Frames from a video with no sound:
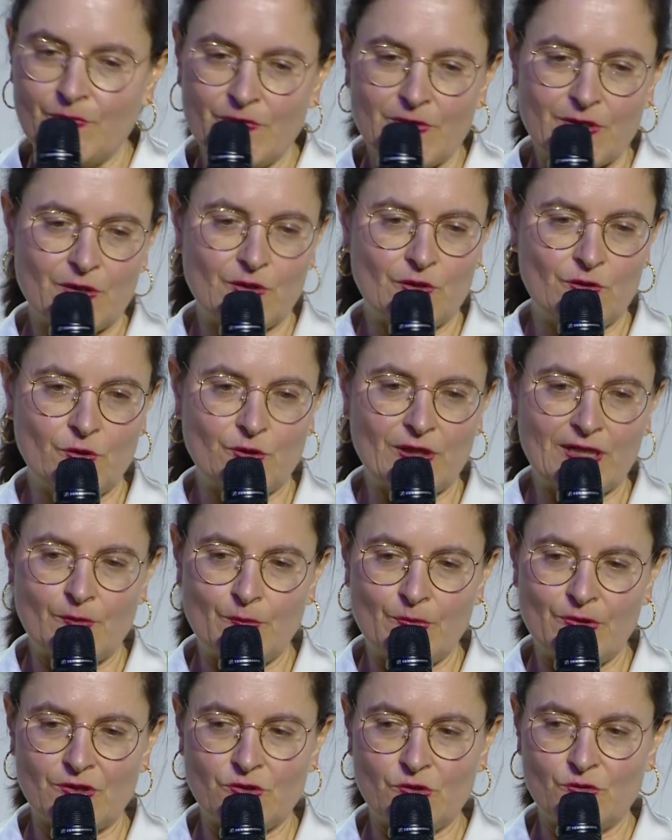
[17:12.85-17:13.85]
So, of
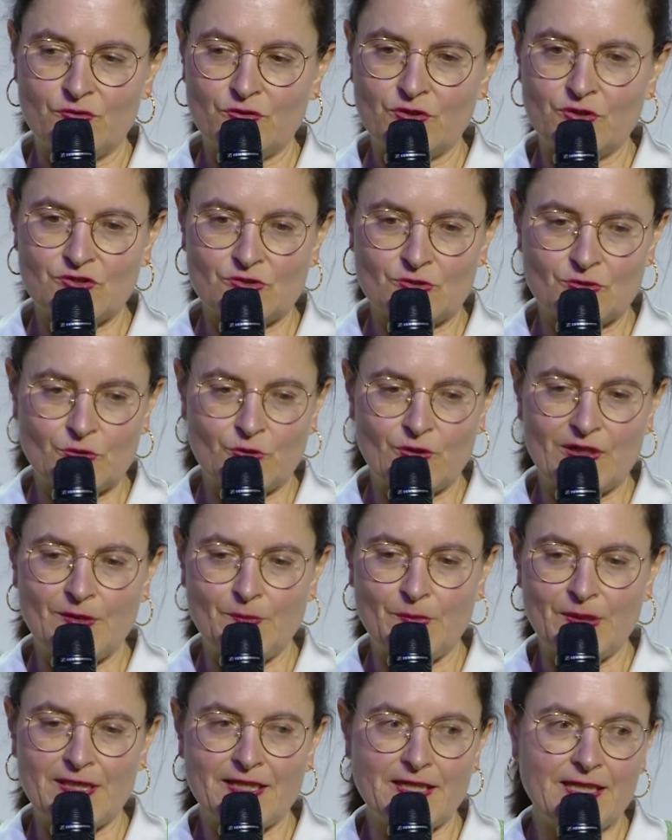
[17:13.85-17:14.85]
course,
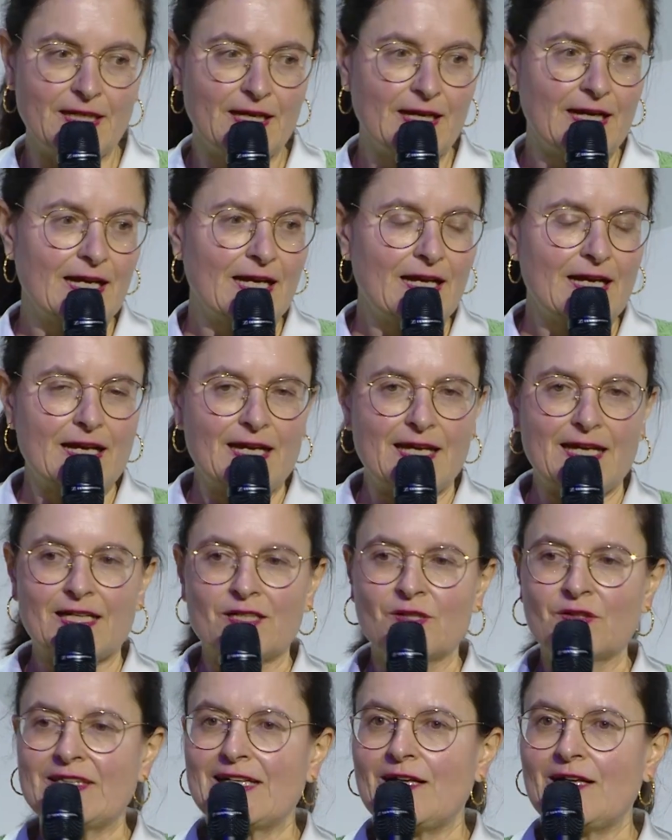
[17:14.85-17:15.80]
that'll show you the